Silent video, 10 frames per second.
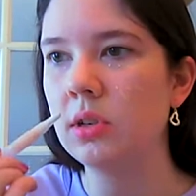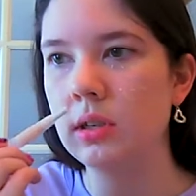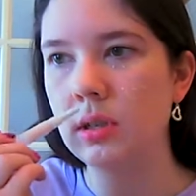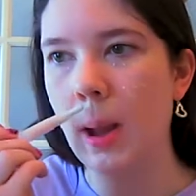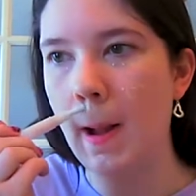
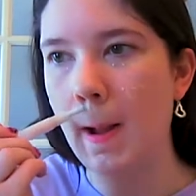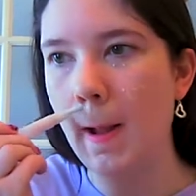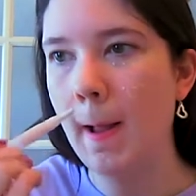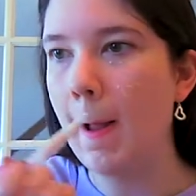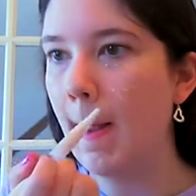is
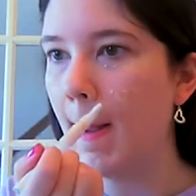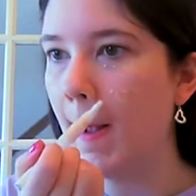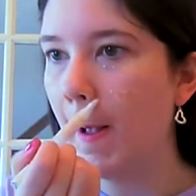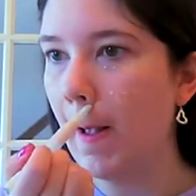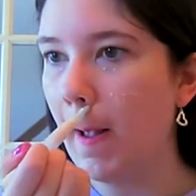
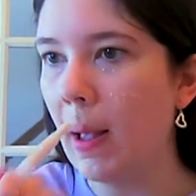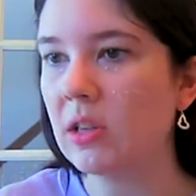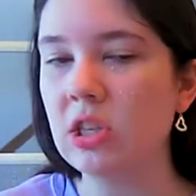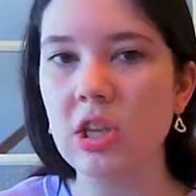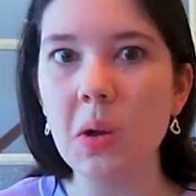
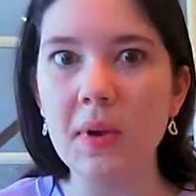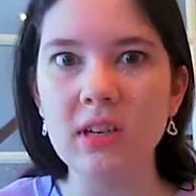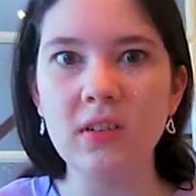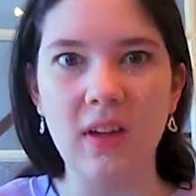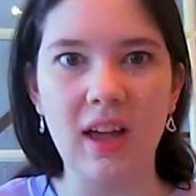so
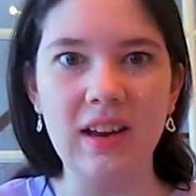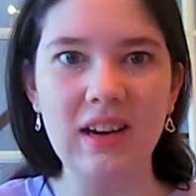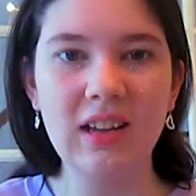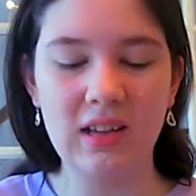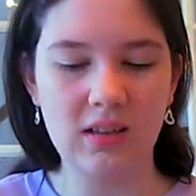much
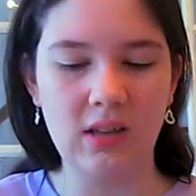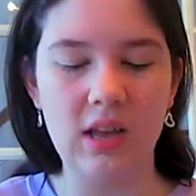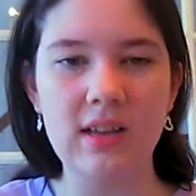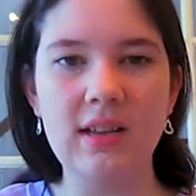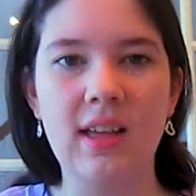fun. So
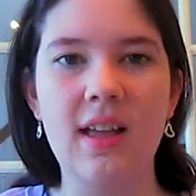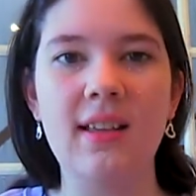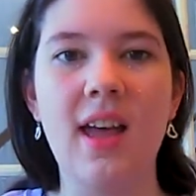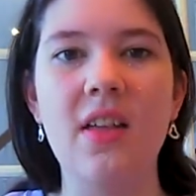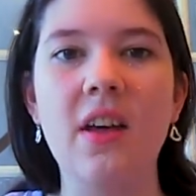as you can see, I
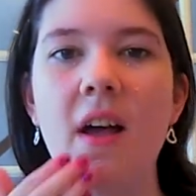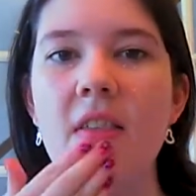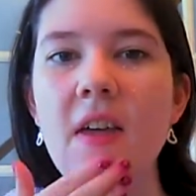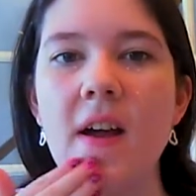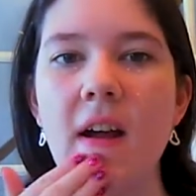just kind of have that
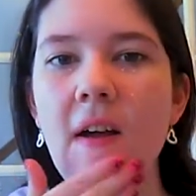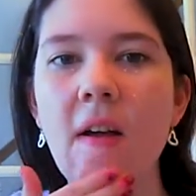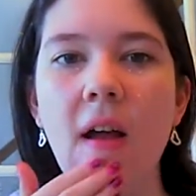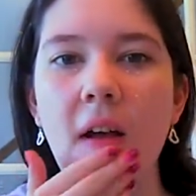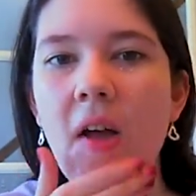on there.
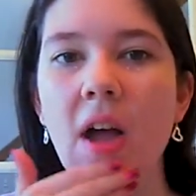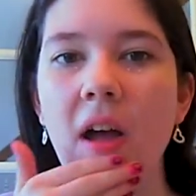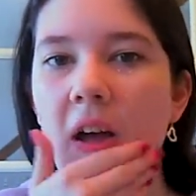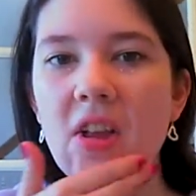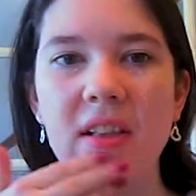
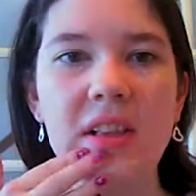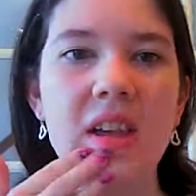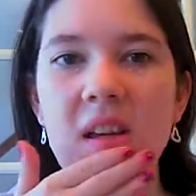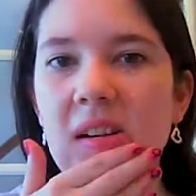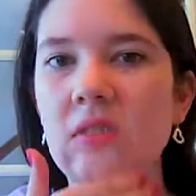Just
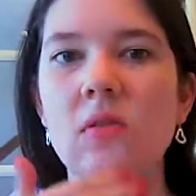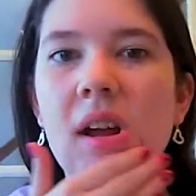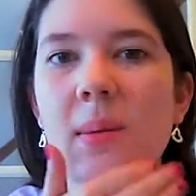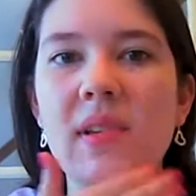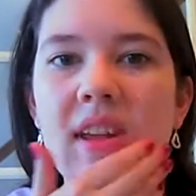again,
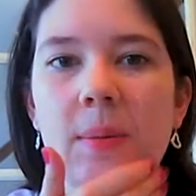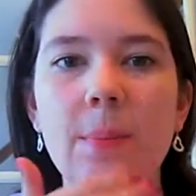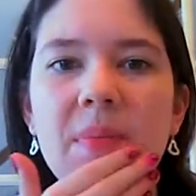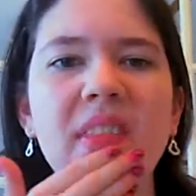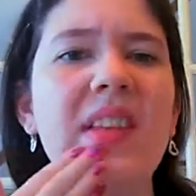rub it
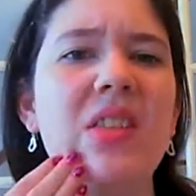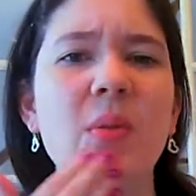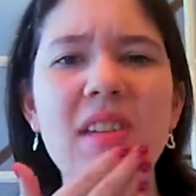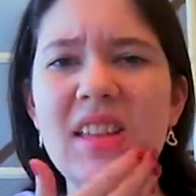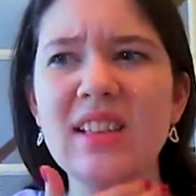in. The
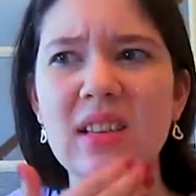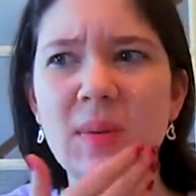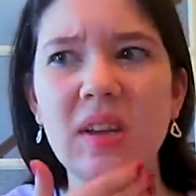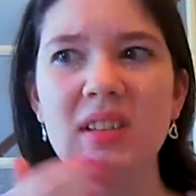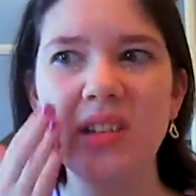one thing that
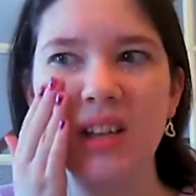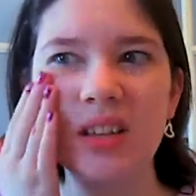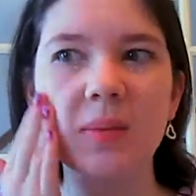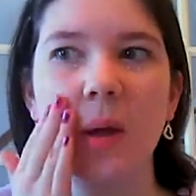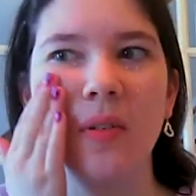
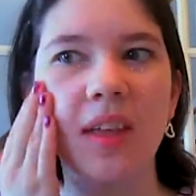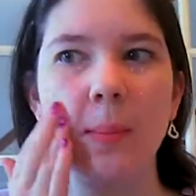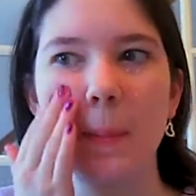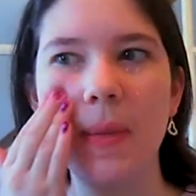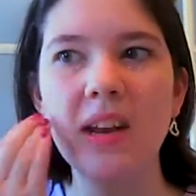it smells
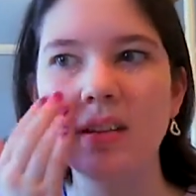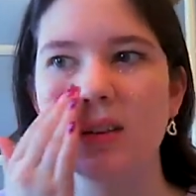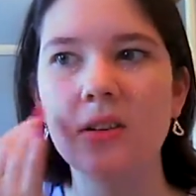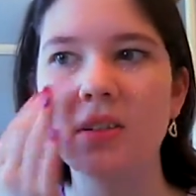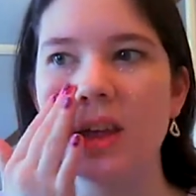like
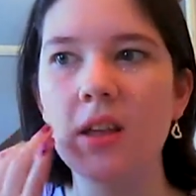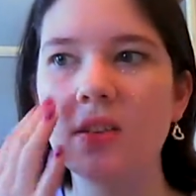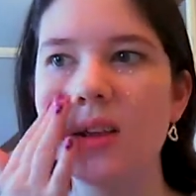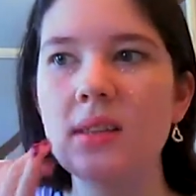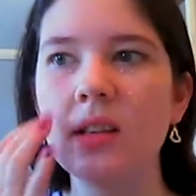medicine or something,
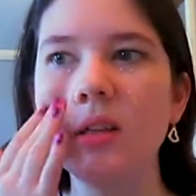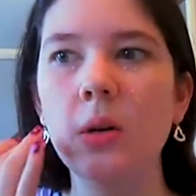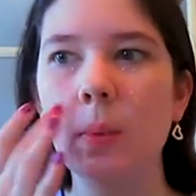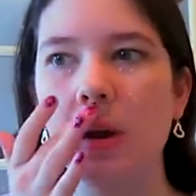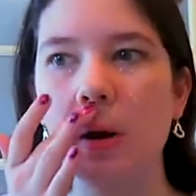so it's a
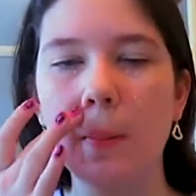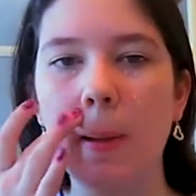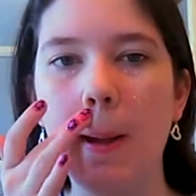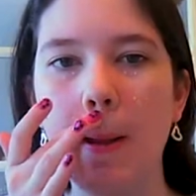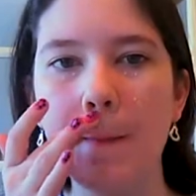little weird,
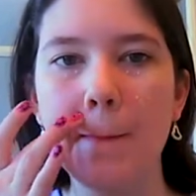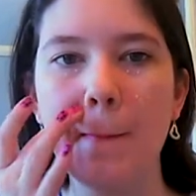but